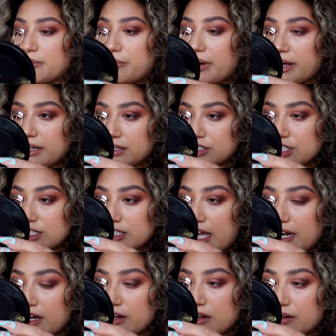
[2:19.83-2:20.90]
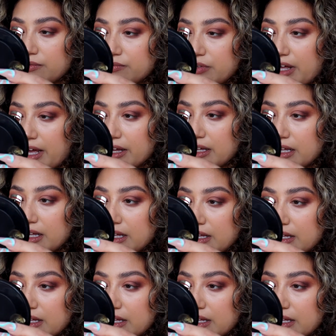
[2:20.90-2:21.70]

but just tight enough that